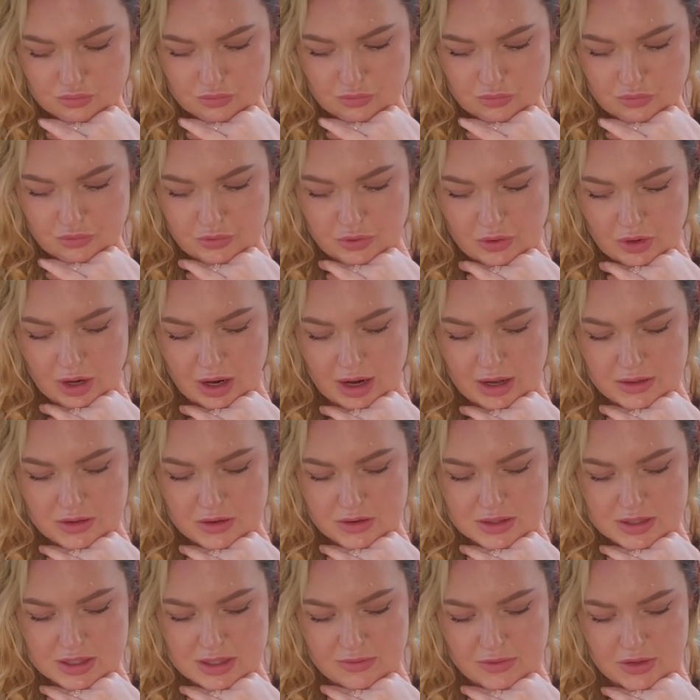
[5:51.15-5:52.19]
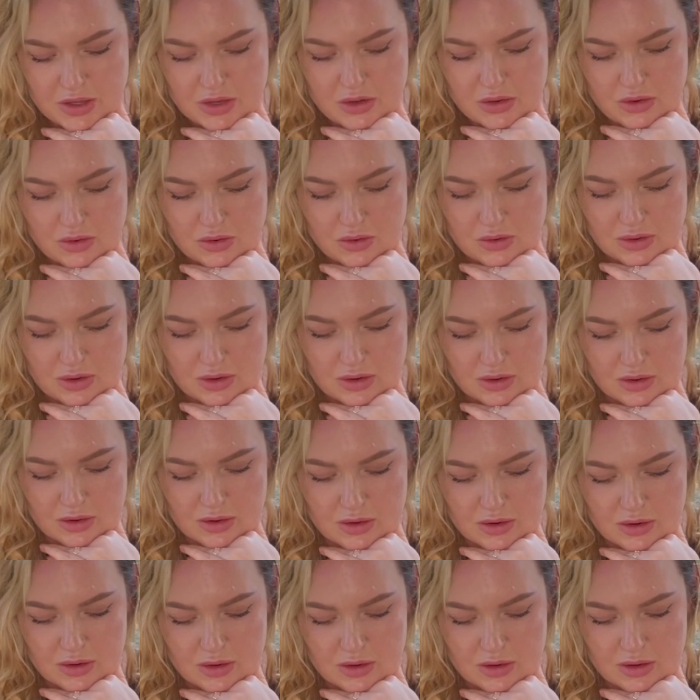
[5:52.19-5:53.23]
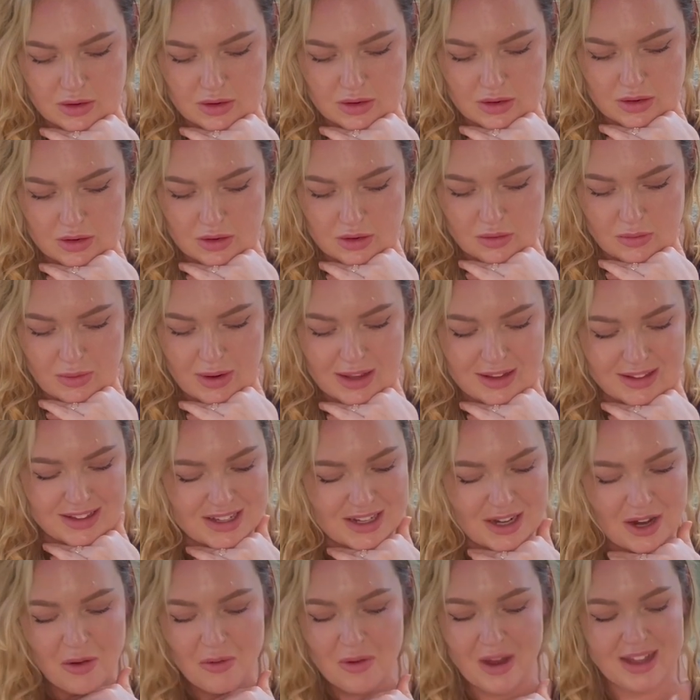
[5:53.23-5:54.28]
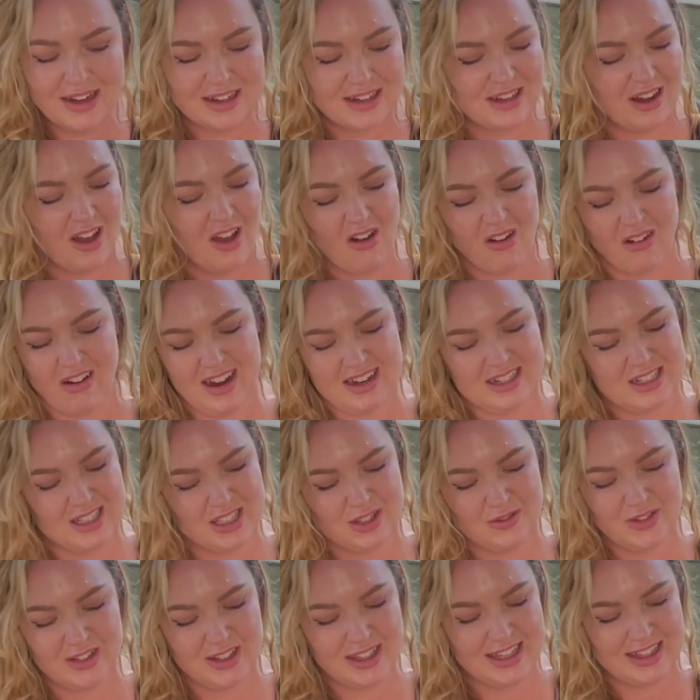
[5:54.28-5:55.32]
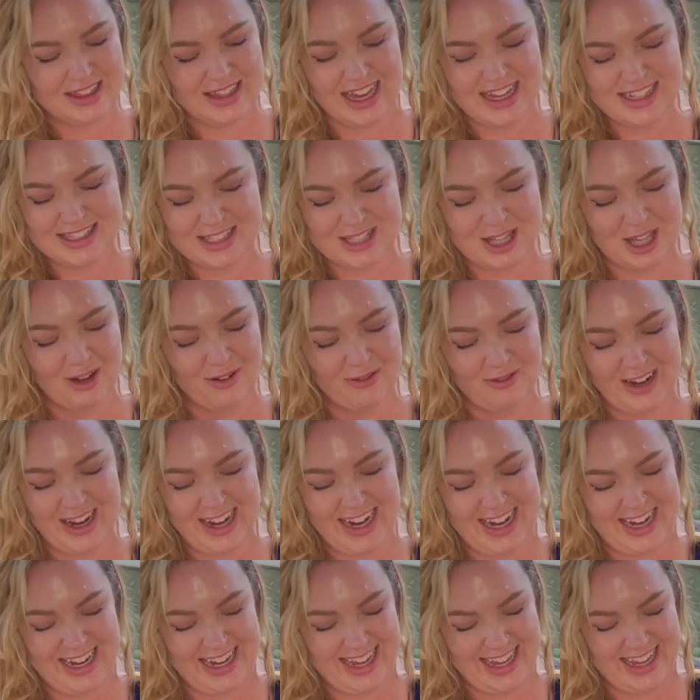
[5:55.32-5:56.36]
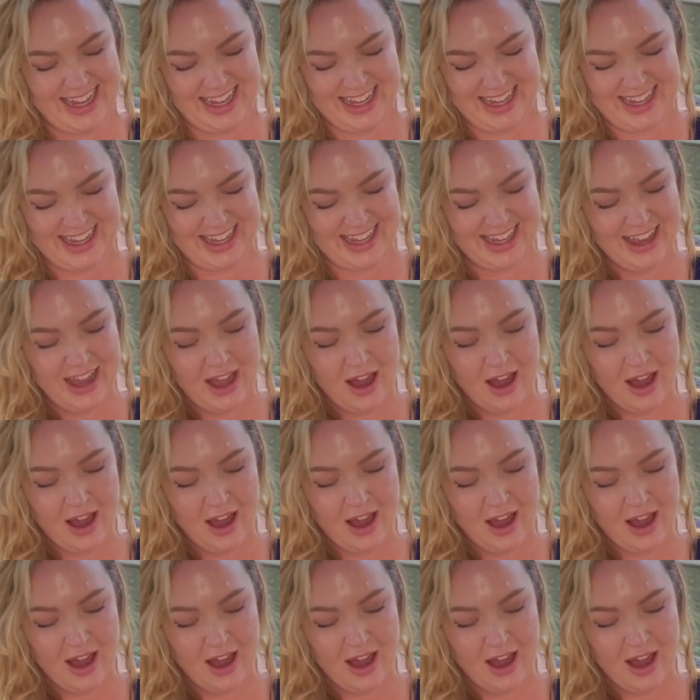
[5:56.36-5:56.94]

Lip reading: For others of you, well, you know what? No, I just feel like that's the reading.